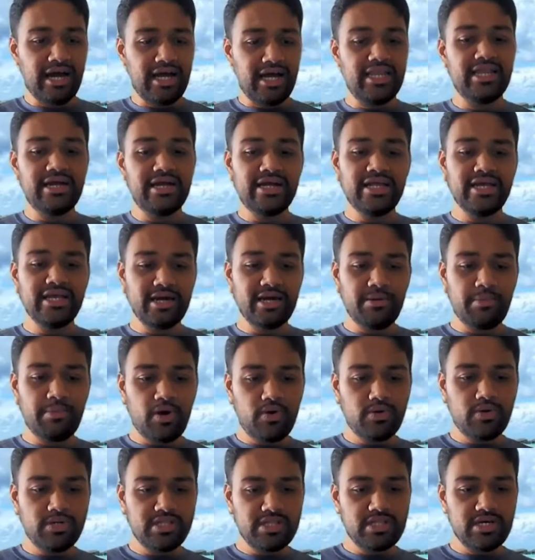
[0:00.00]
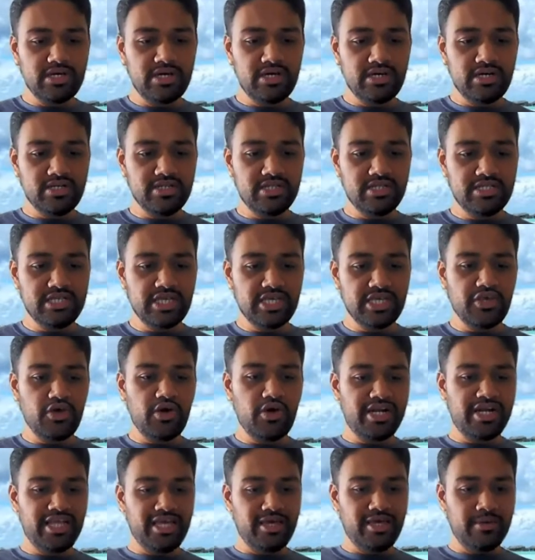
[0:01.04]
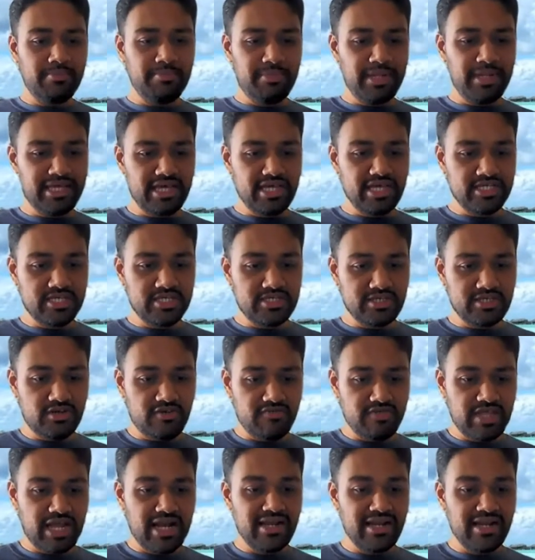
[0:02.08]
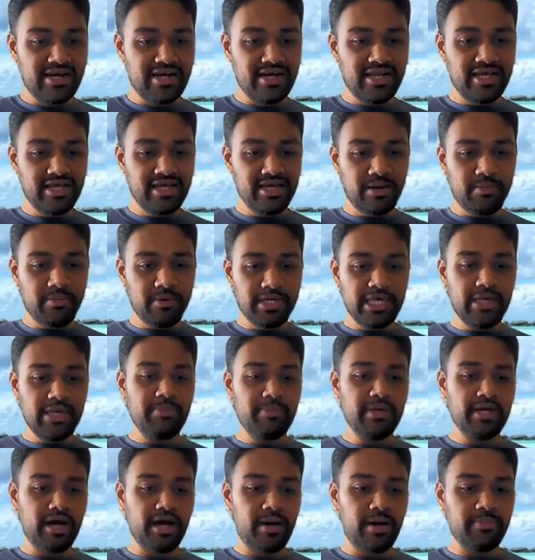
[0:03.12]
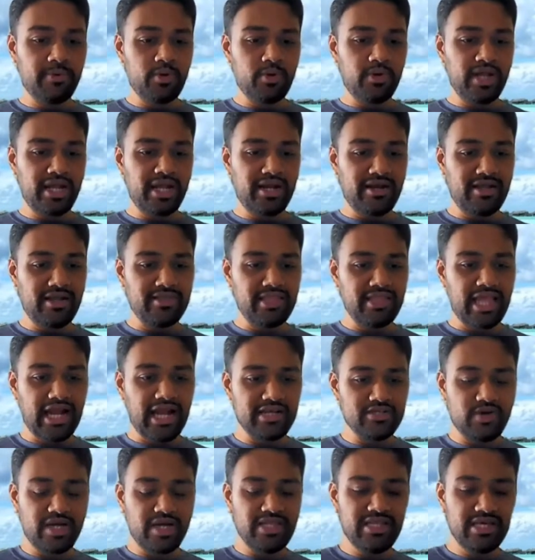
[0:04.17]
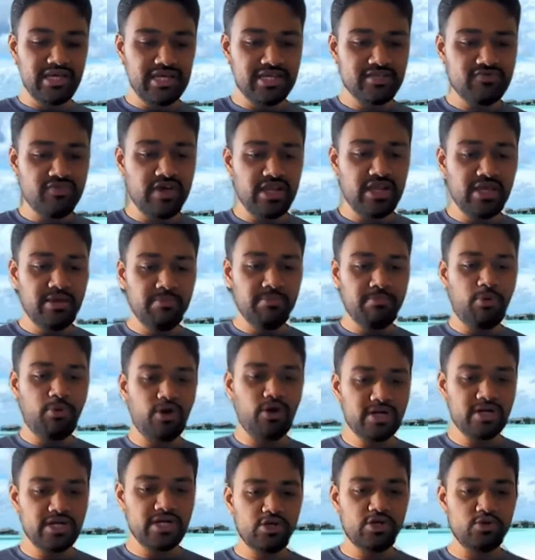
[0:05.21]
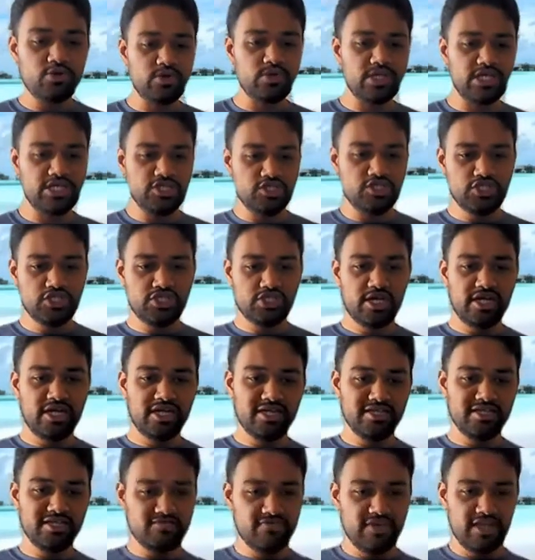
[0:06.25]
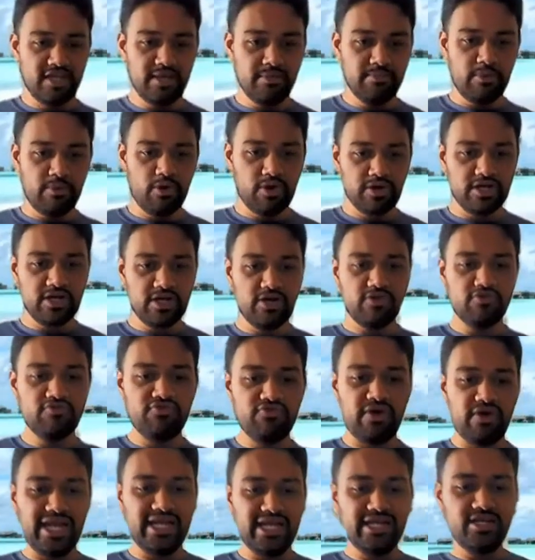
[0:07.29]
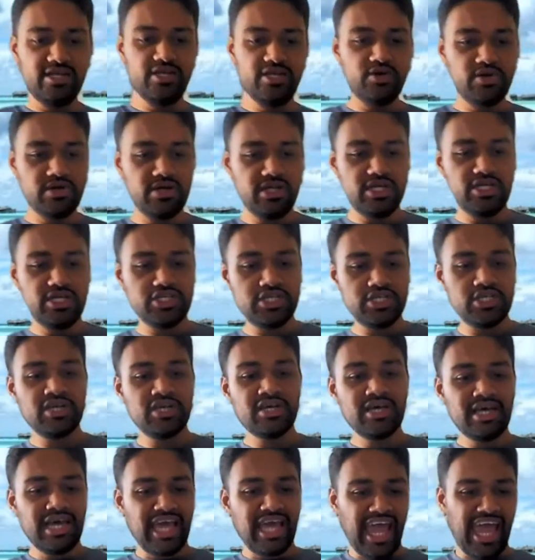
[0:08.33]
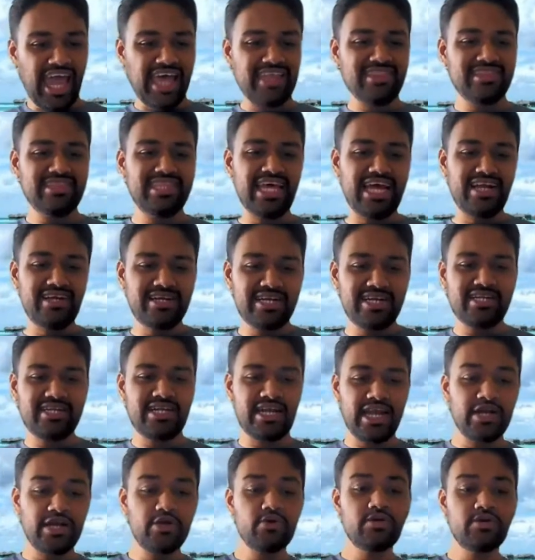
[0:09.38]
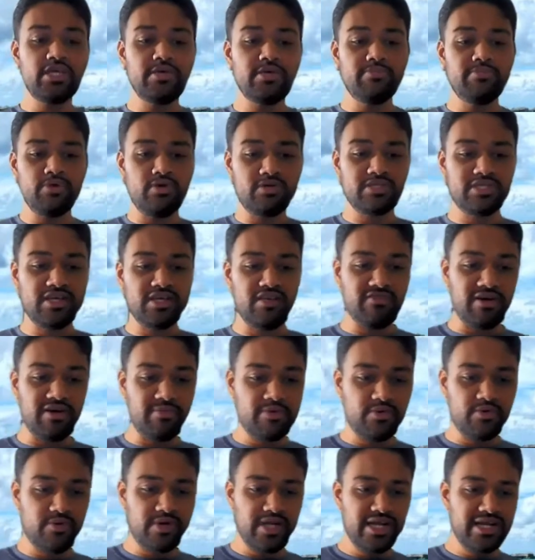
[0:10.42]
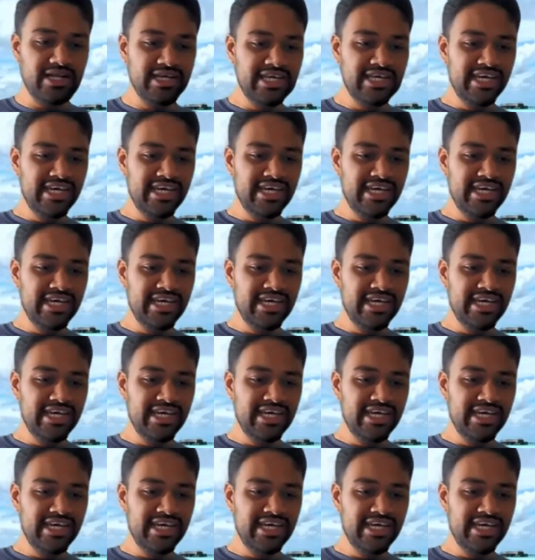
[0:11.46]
Learning about the security implications of that, learning about keeping up to date in that. So I think it's very important to niche, right? It's very important to find your niche and then try to keep yourself up to date.